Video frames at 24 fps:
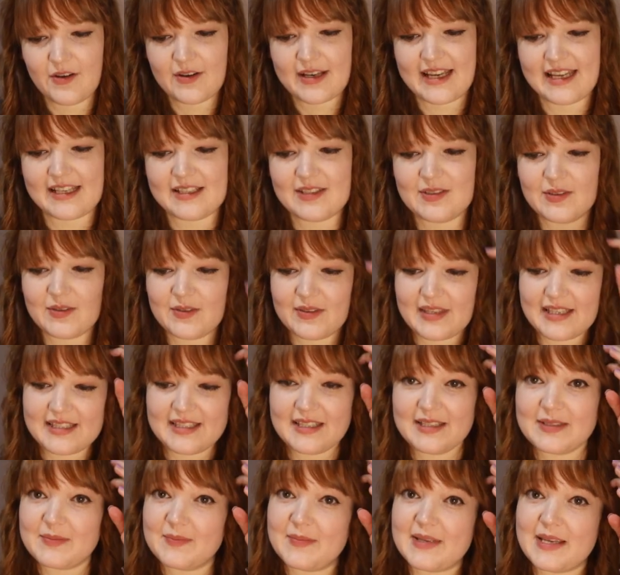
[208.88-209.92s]
Okay, so
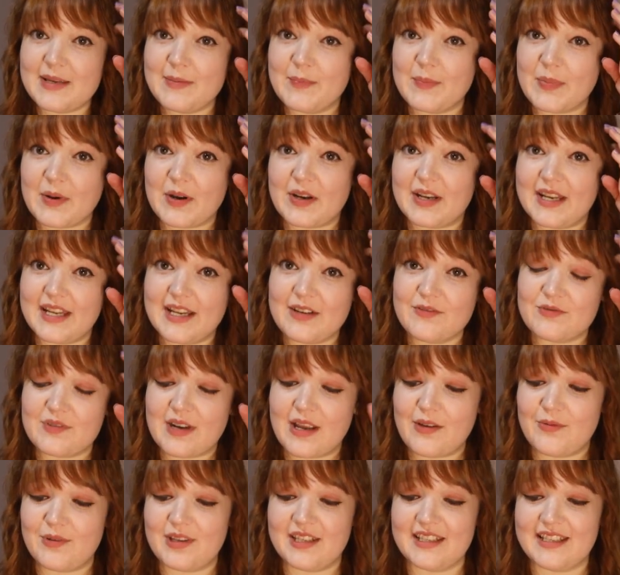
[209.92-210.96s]
this is me burning
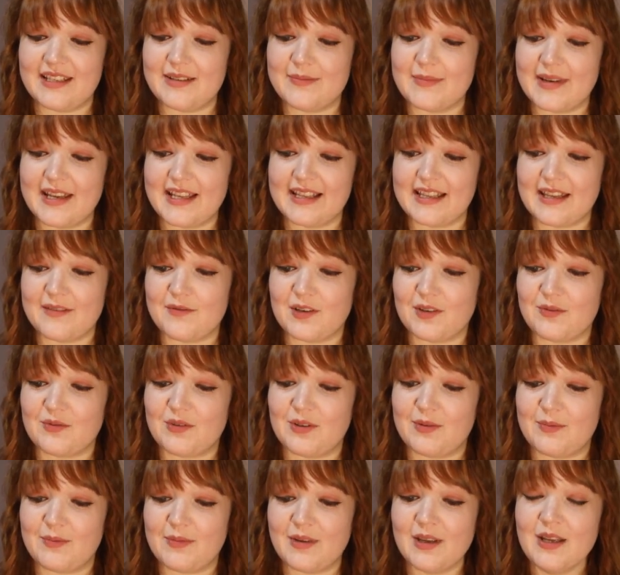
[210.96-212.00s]
Rowan in my living
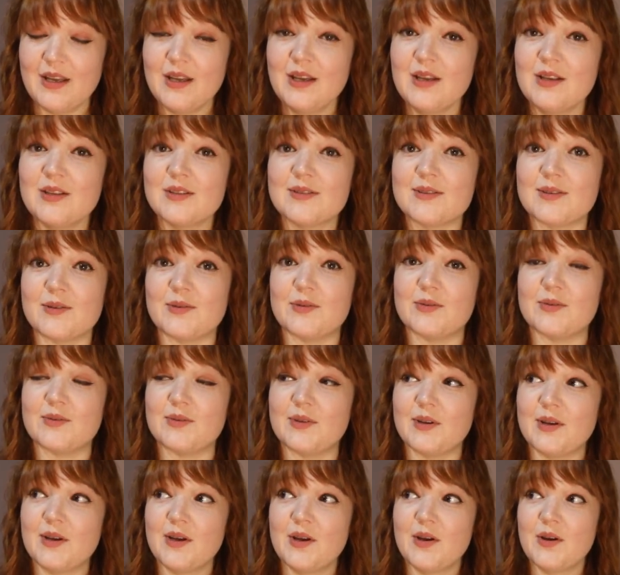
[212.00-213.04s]
room
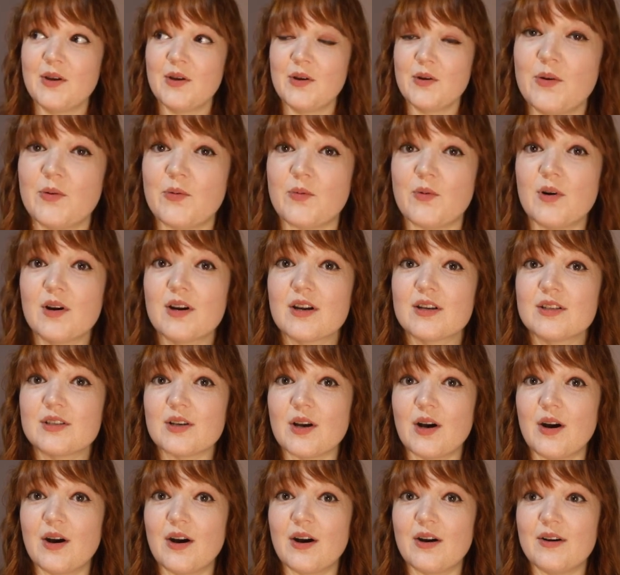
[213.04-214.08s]
to
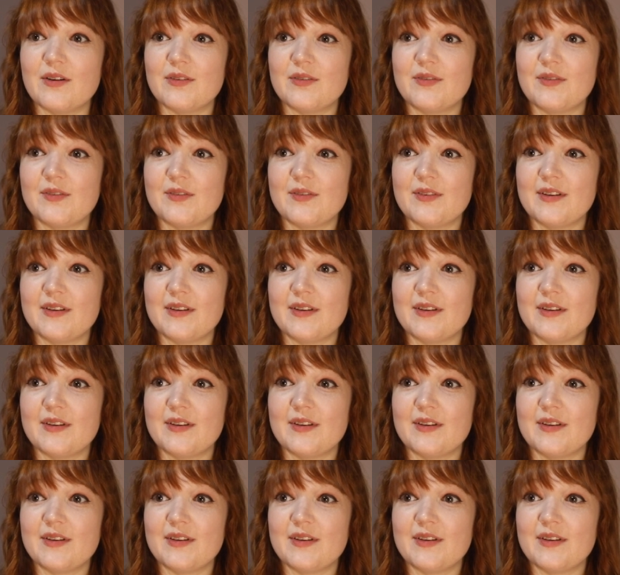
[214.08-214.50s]
ward off